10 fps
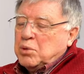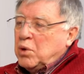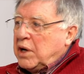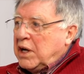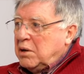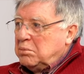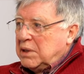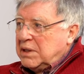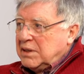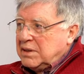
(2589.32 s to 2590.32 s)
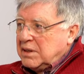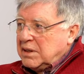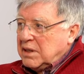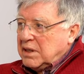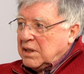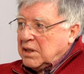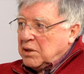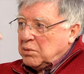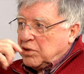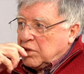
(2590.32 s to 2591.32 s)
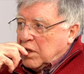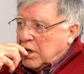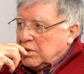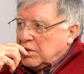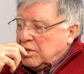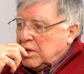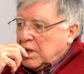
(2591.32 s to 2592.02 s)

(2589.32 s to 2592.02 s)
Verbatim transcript: walking humbly with God.